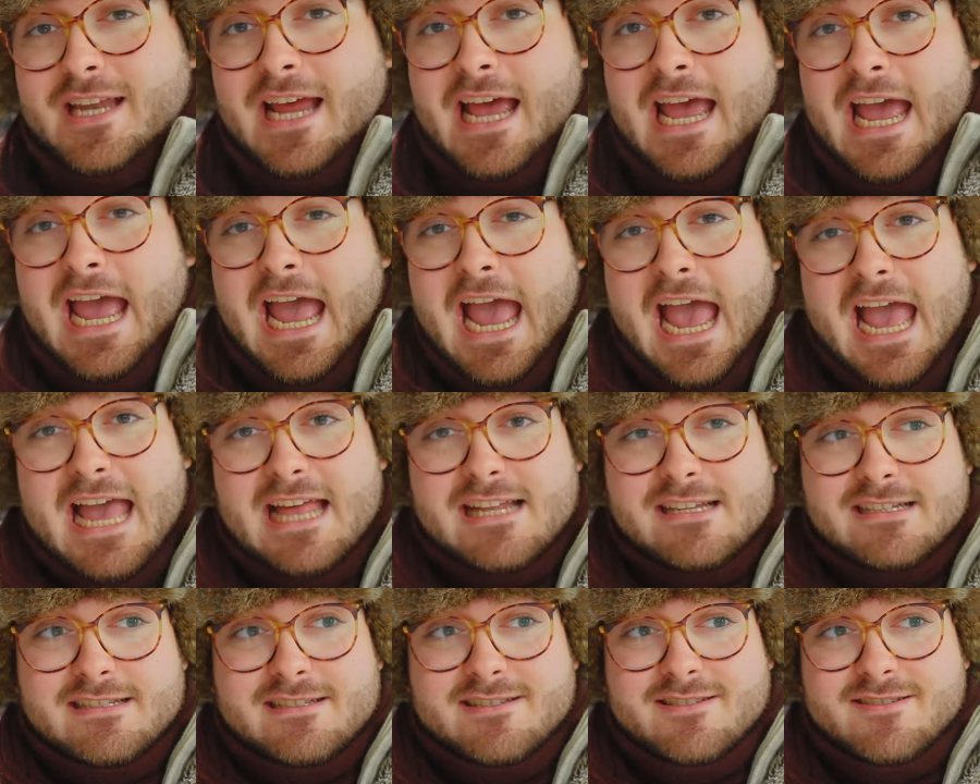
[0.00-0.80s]
it
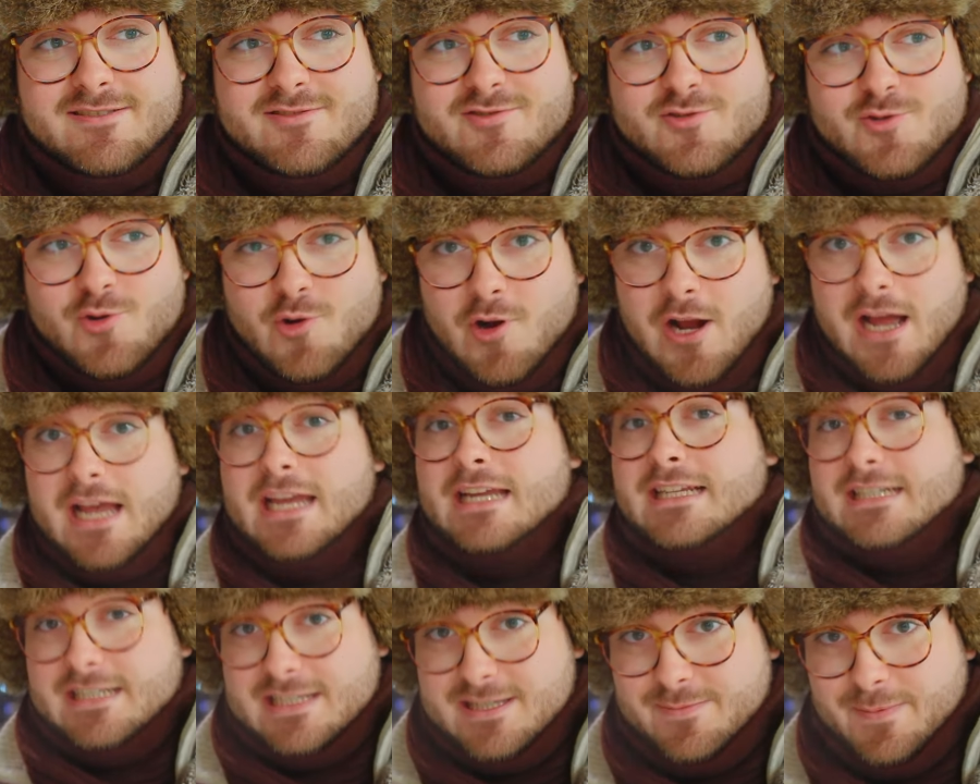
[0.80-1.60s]
and
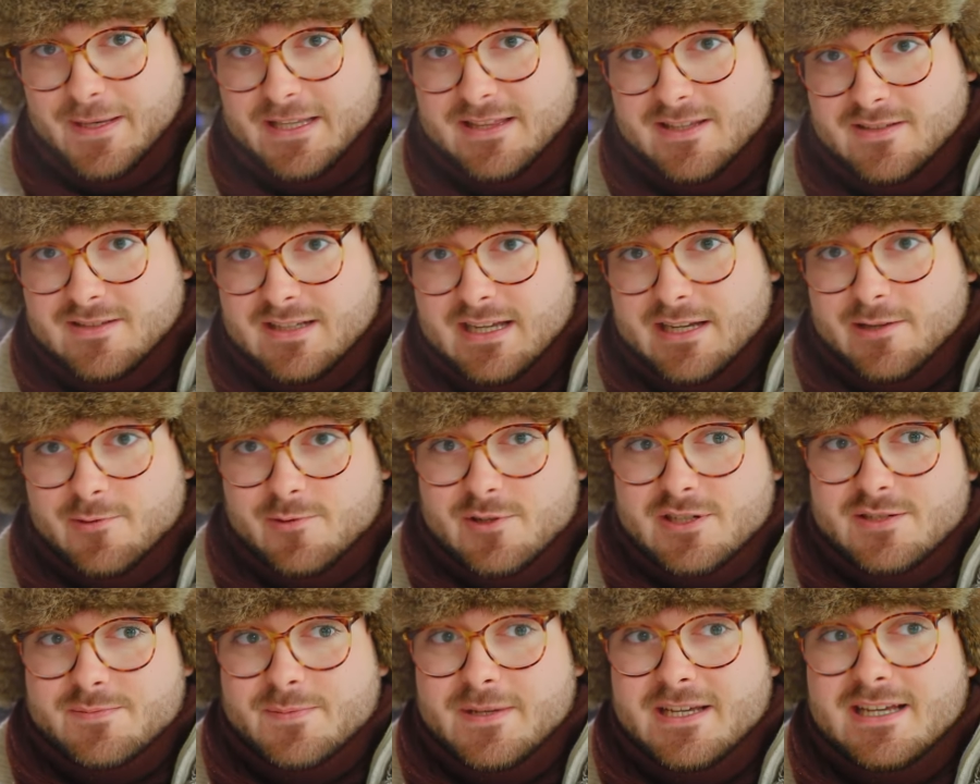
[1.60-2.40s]
trying to speak the
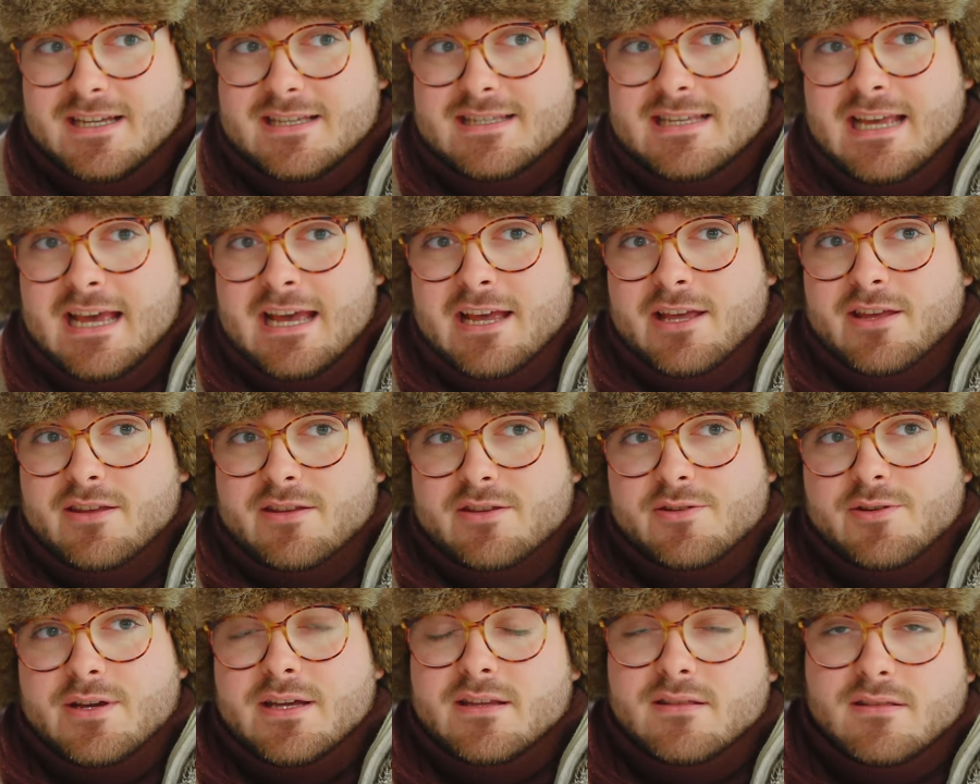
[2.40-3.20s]
language, because
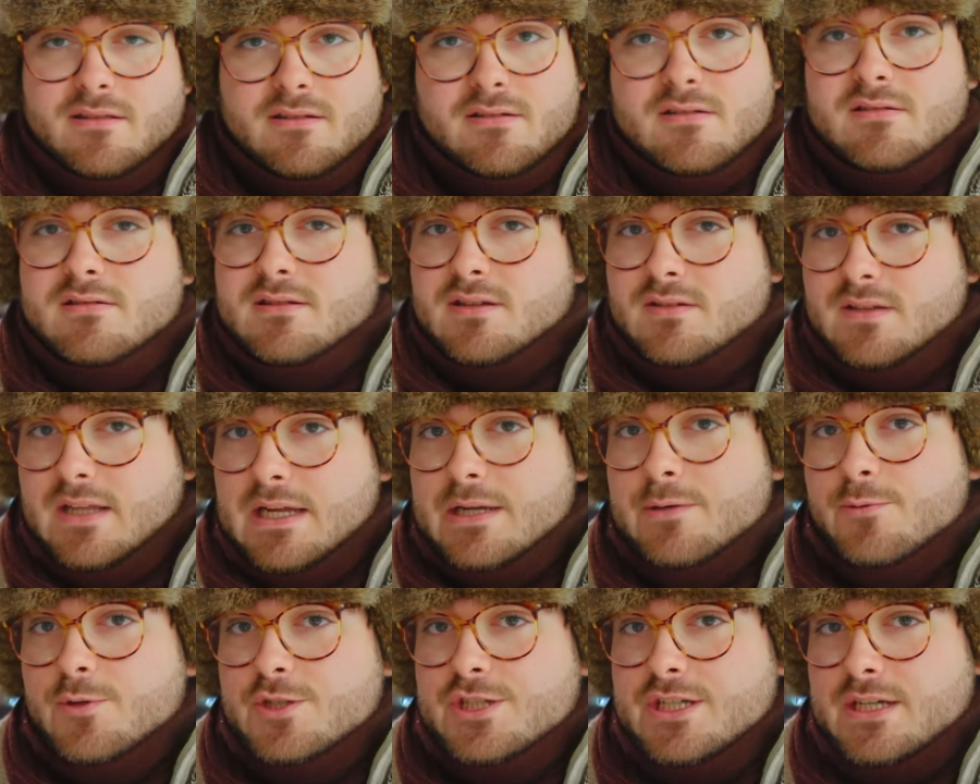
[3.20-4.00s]
you can learn the
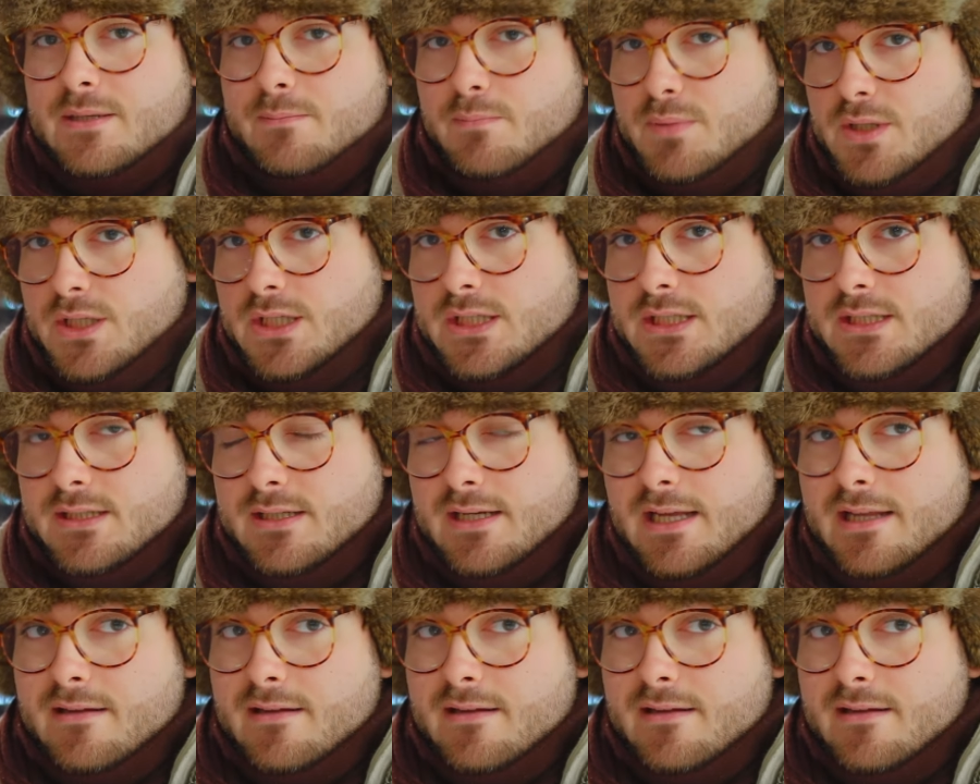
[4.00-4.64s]
language in a book.